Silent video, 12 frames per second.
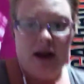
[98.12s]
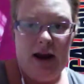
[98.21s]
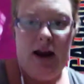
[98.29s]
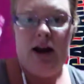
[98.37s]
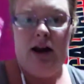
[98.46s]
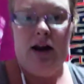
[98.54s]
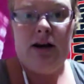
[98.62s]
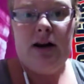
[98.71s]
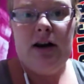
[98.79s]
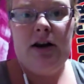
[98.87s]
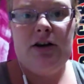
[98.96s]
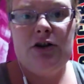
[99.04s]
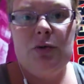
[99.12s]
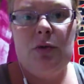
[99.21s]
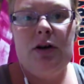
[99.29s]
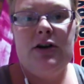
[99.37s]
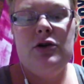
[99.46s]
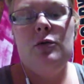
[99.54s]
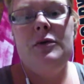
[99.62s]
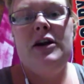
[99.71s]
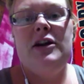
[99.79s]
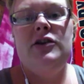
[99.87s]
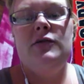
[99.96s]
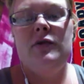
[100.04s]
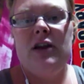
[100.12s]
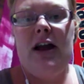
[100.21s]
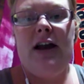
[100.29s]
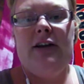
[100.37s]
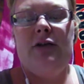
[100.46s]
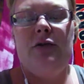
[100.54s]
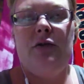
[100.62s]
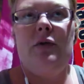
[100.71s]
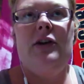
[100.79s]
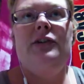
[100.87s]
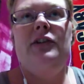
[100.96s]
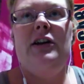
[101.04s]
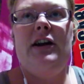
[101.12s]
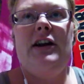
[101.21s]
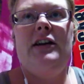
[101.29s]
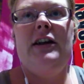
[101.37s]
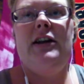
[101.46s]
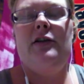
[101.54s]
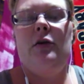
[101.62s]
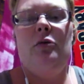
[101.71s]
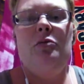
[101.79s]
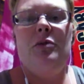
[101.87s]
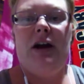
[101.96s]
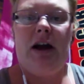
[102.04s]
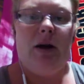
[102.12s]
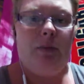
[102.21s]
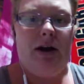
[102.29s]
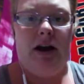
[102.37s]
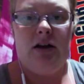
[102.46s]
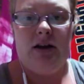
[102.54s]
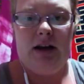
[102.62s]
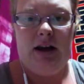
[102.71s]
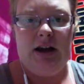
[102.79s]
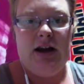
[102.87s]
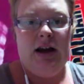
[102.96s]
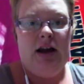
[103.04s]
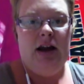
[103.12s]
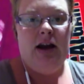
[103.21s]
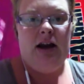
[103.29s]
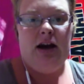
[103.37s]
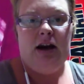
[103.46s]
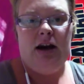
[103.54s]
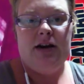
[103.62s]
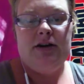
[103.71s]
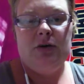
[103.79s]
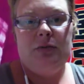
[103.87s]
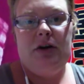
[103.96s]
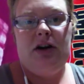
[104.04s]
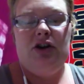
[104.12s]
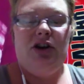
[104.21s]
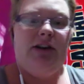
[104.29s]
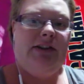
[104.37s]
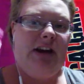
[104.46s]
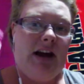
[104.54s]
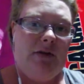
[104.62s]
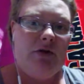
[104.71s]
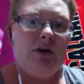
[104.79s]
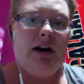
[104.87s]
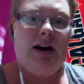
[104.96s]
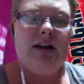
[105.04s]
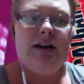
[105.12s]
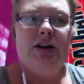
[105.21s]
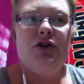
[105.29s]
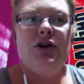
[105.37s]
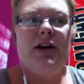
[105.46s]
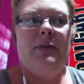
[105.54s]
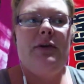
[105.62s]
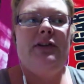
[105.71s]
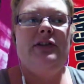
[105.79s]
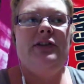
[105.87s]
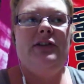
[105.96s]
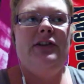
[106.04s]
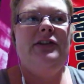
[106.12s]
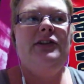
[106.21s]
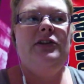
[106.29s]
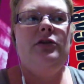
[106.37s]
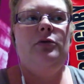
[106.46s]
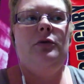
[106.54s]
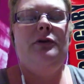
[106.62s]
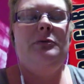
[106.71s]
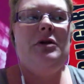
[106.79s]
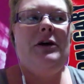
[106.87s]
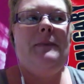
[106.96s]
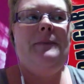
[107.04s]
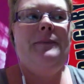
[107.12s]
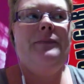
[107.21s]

And she told me to relax for the rest of the night. Like, don't pick up Allie, don't be chasing after Allie, try and basically sit still in one spot.